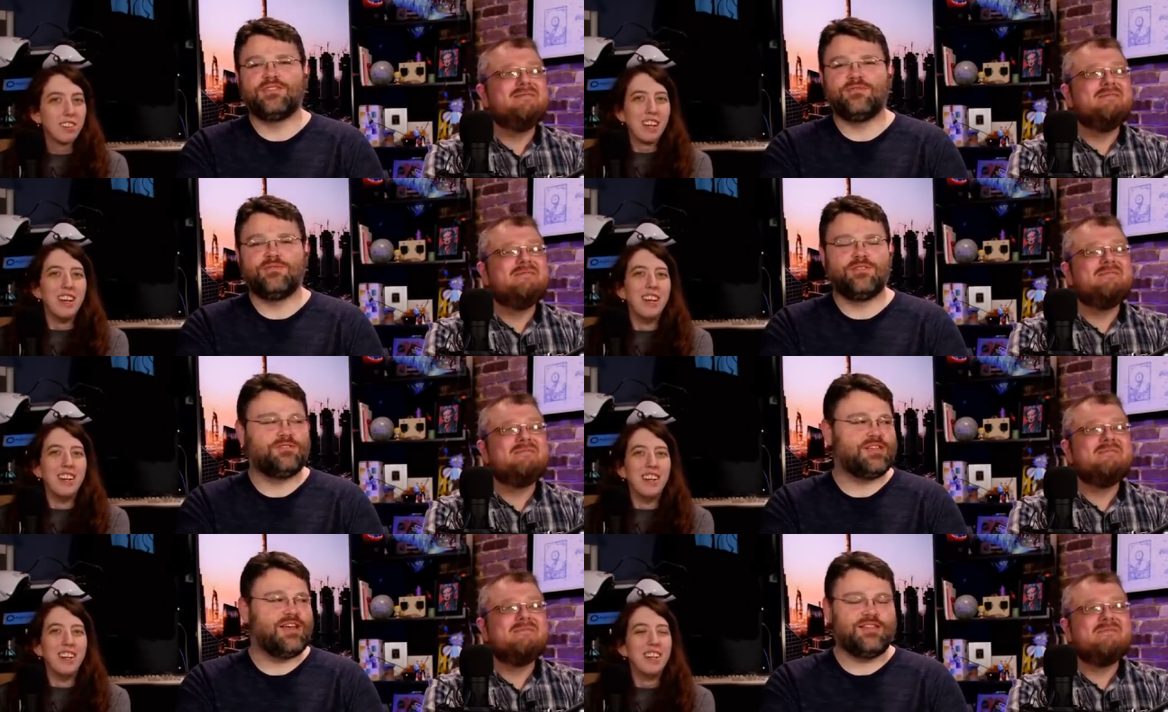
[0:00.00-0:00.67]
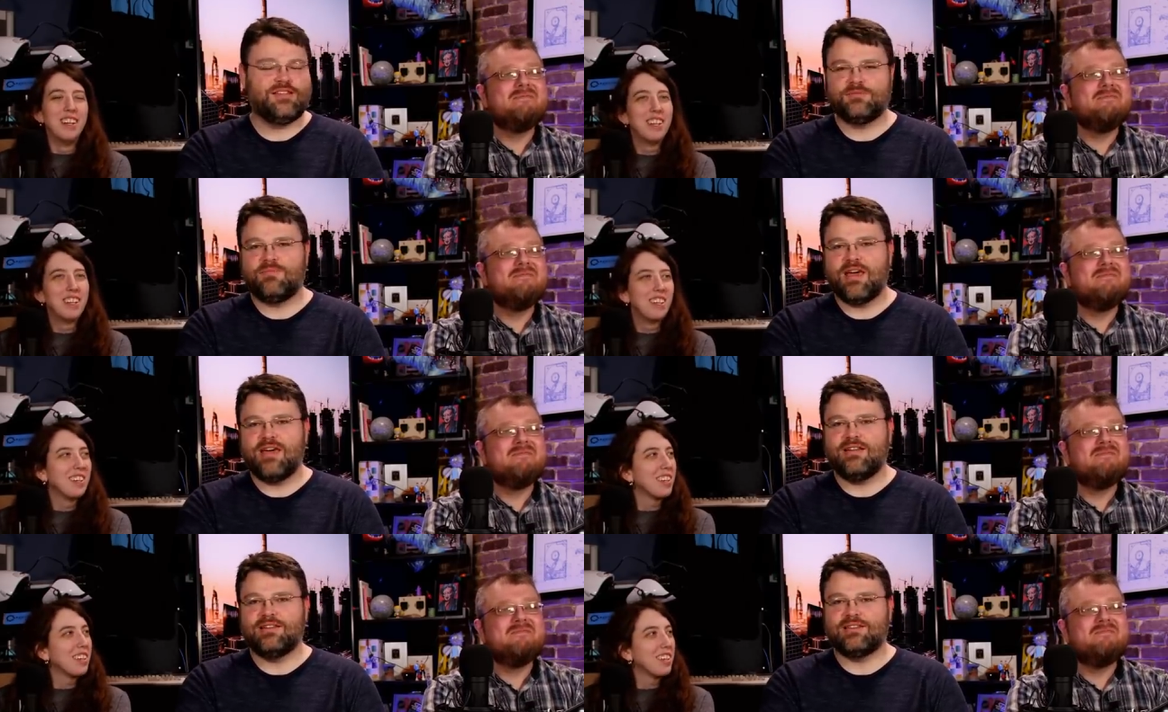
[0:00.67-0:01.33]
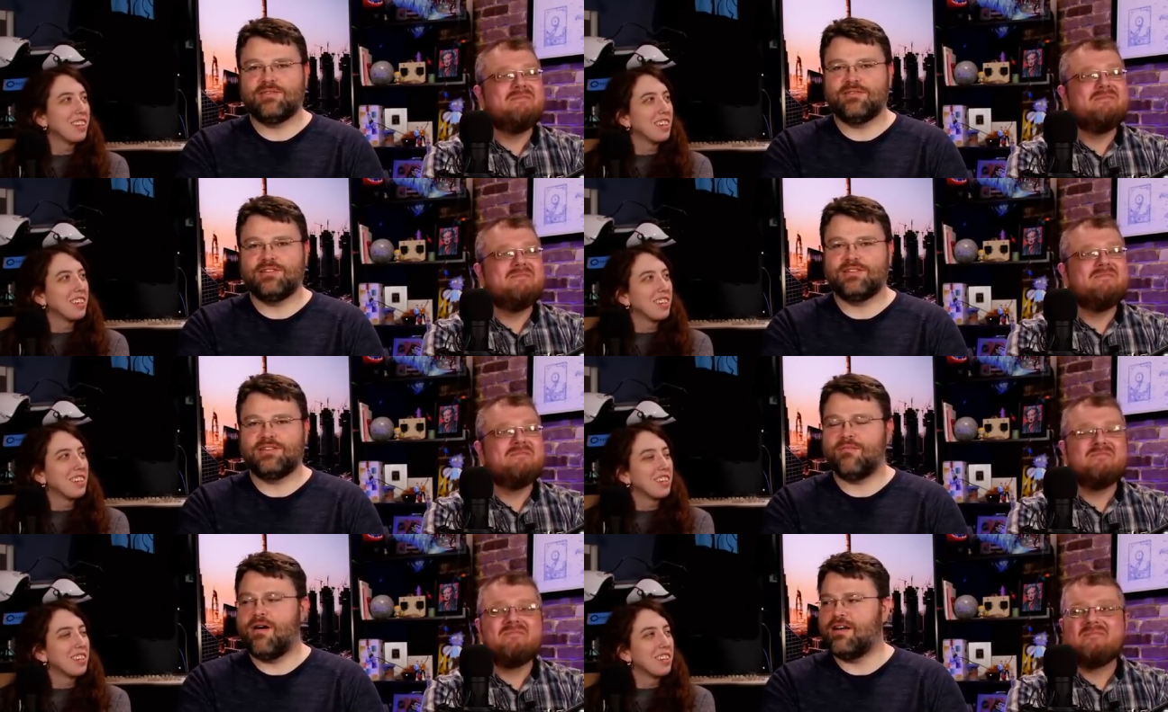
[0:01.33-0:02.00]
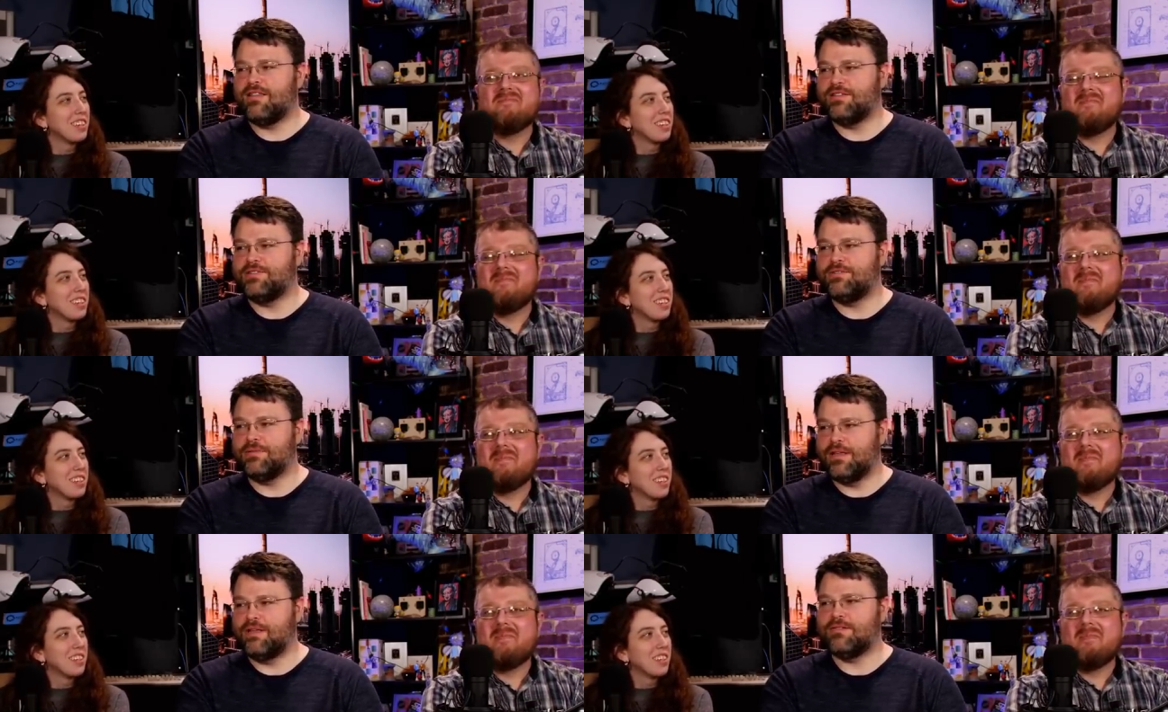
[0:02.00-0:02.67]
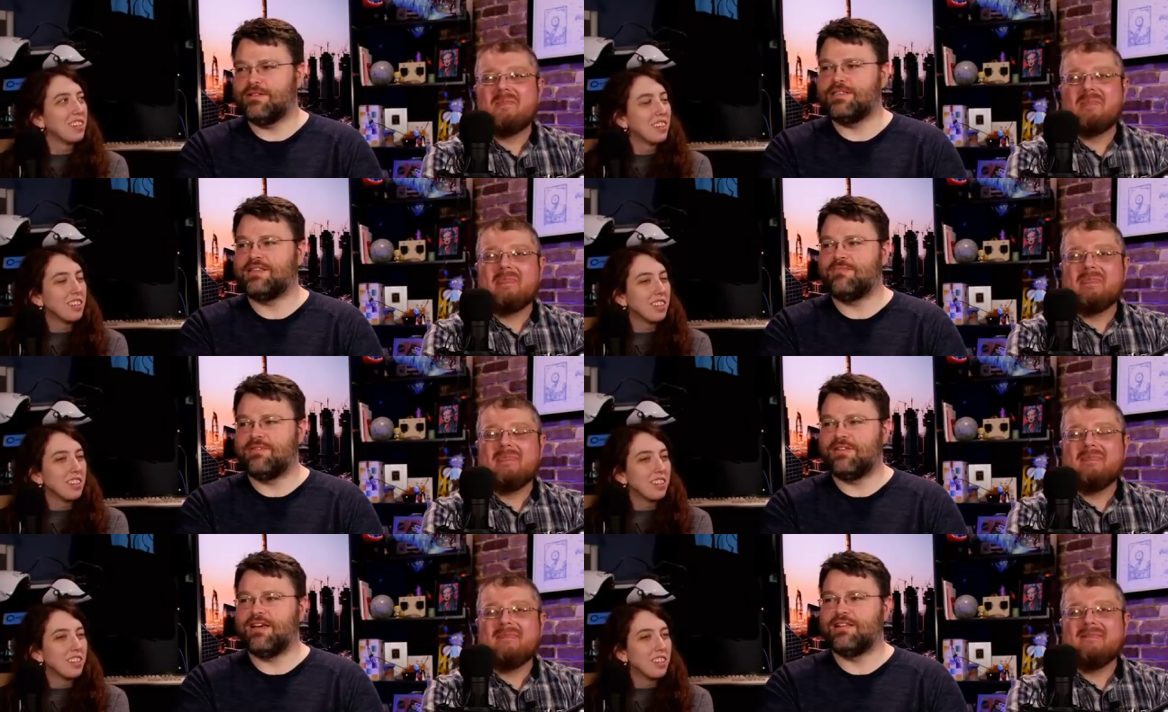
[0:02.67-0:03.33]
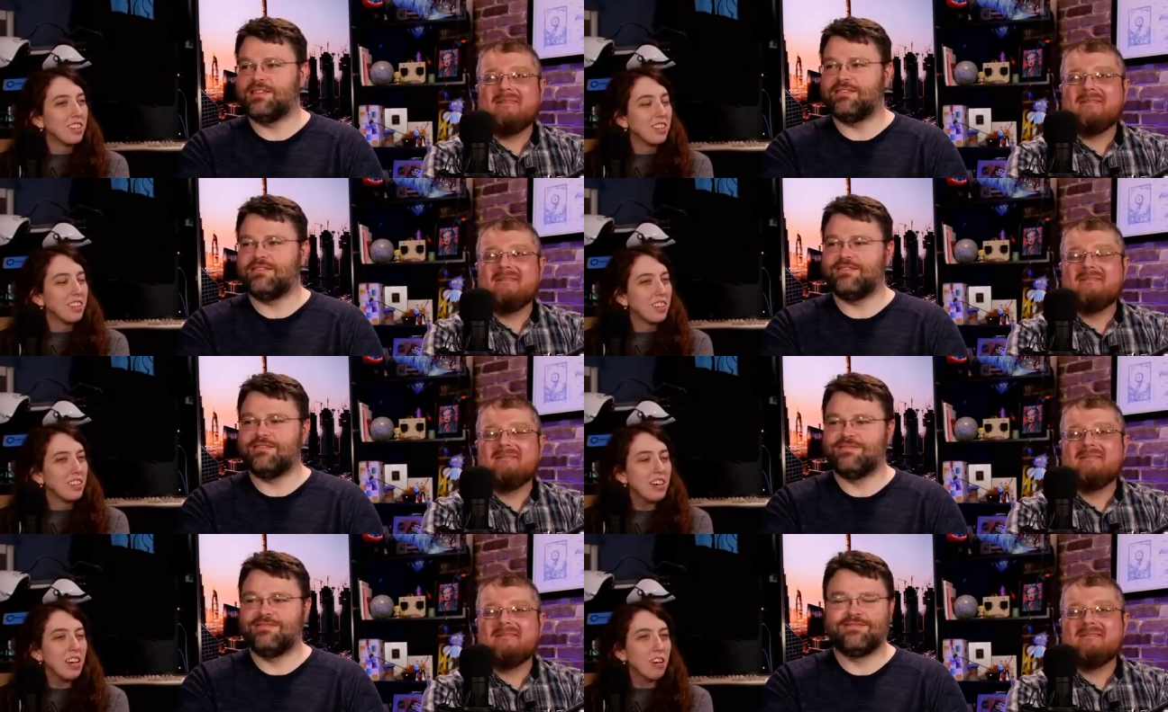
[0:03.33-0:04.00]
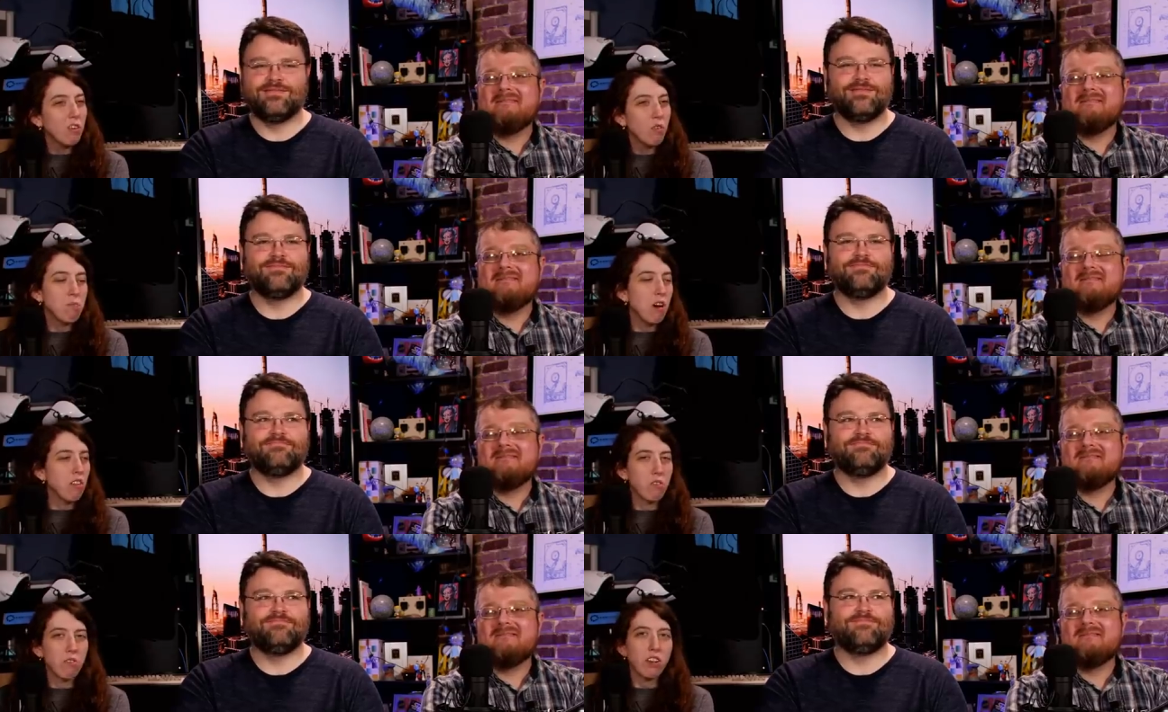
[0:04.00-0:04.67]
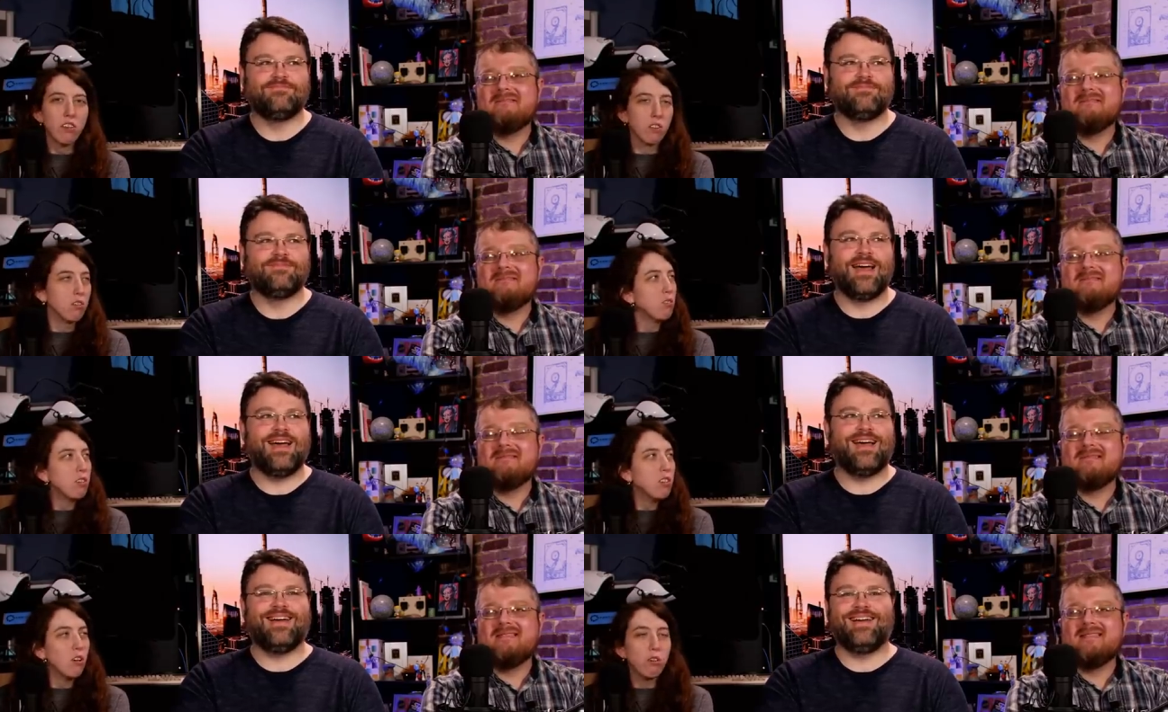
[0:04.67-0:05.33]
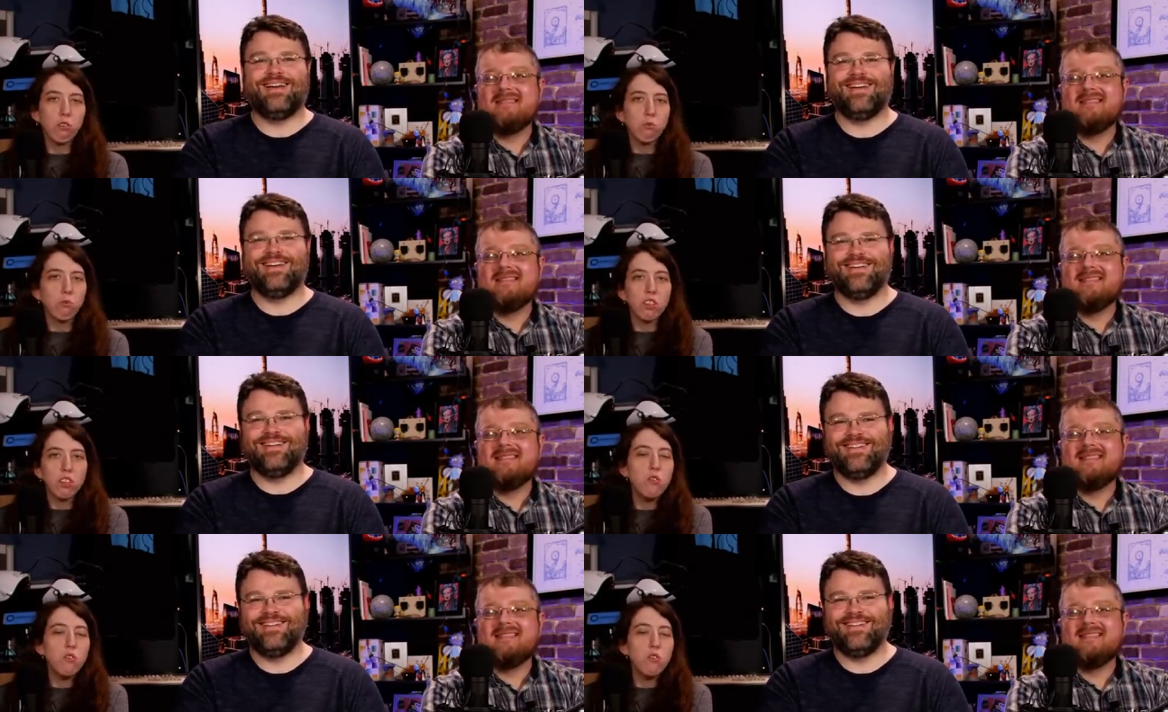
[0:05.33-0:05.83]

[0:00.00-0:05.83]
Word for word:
Speaker 1: so you're saying that Japan is going to start mining this to literally summon Godzilla?
Speaker 2: Yeah, or Mothra, or you know,